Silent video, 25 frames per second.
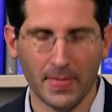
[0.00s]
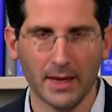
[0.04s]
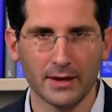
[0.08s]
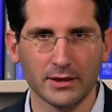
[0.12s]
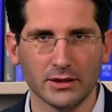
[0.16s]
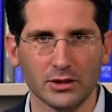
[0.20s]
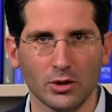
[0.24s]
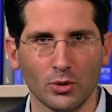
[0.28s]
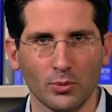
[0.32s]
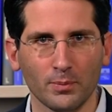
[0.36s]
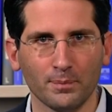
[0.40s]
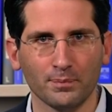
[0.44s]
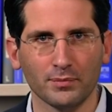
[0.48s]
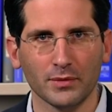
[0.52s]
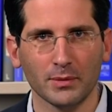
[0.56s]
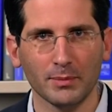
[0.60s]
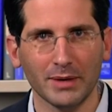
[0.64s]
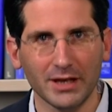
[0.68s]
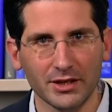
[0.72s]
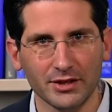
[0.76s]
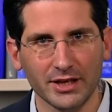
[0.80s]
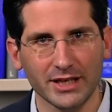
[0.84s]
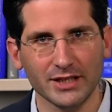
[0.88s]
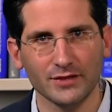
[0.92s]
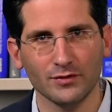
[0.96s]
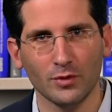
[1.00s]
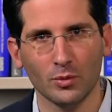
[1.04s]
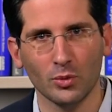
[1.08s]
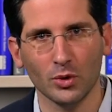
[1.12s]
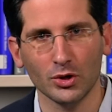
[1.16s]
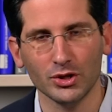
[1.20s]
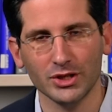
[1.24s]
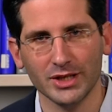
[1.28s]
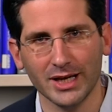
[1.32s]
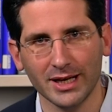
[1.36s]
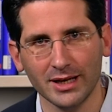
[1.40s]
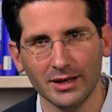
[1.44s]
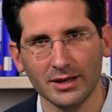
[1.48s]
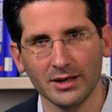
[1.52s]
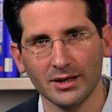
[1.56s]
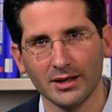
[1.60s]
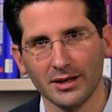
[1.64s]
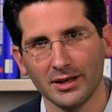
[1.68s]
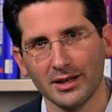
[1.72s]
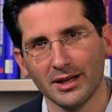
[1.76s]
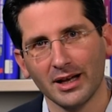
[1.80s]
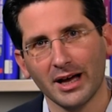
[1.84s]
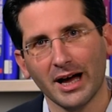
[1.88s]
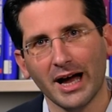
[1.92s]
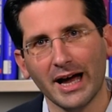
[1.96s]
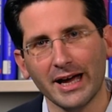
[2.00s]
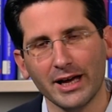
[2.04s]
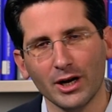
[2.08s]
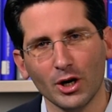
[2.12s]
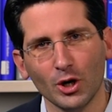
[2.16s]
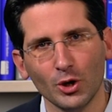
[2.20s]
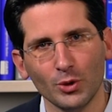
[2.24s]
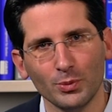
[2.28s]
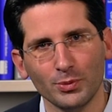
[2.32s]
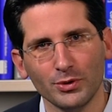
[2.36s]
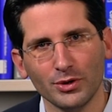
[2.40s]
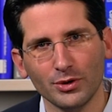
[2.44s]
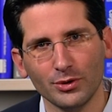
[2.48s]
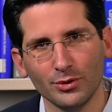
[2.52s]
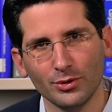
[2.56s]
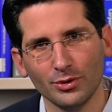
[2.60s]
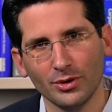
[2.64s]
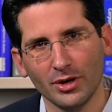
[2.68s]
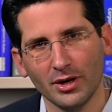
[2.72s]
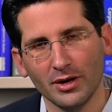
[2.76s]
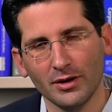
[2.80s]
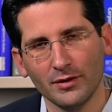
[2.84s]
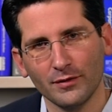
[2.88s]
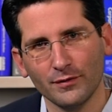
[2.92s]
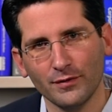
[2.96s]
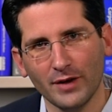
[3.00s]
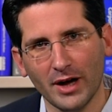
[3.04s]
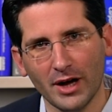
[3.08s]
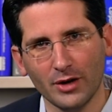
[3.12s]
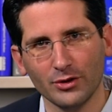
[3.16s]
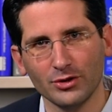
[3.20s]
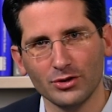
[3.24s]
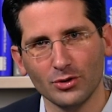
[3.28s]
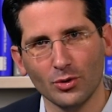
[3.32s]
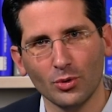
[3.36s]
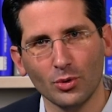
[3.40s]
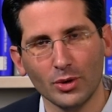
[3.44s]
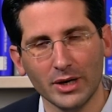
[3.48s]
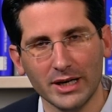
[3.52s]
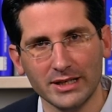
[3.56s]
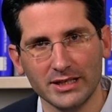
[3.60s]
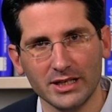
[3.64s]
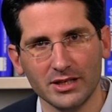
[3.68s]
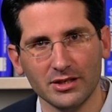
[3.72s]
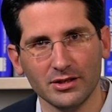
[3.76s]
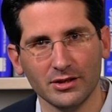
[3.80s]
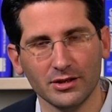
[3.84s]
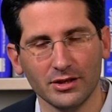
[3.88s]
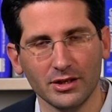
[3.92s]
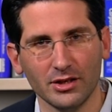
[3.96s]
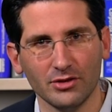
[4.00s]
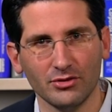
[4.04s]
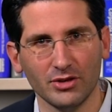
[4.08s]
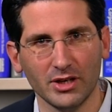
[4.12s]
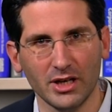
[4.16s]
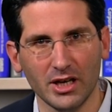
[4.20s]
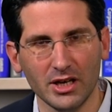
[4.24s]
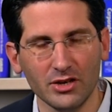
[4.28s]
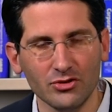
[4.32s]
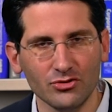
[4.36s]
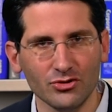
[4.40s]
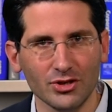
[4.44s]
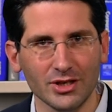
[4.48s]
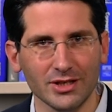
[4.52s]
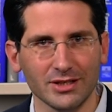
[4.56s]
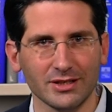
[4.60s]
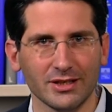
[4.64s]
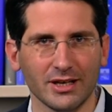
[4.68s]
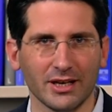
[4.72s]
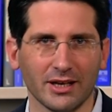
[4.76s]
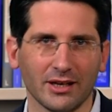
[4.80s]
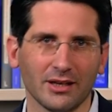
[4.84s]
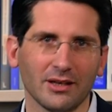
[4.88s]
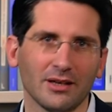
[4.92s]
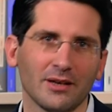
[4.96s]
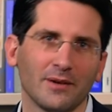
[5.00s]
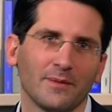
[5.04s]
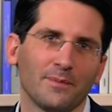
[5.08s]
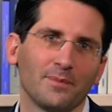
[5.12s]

So many thanks for watching. I hope you found organization theory interesting